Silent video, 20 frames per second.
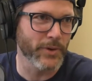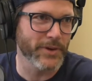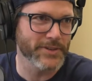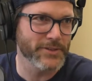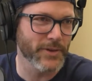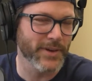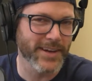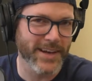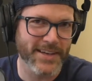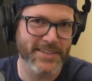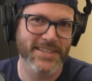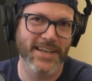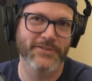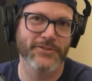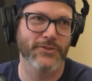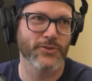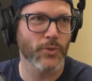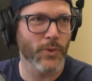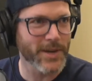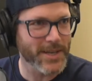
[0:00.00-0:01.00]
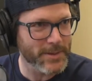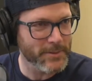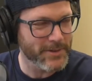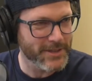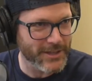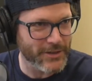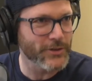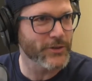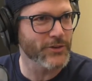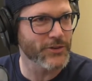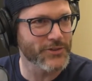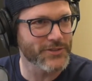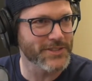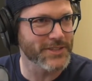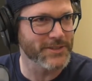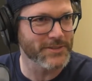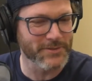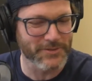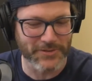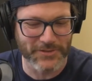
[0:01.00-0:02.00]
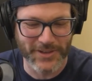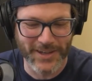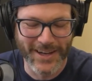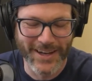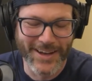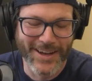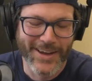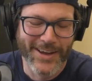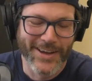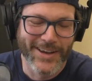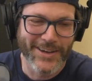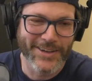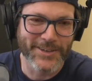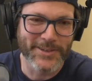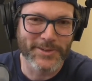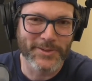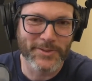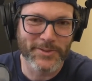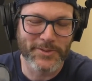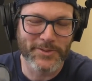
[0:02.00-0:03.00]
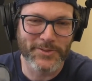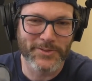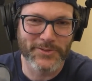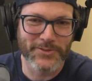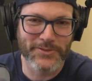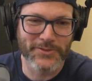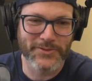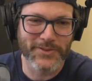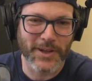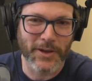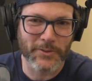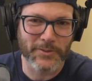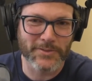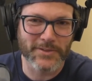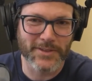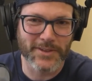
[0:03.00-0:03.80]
So I guess after twenty yeah. years of of uh,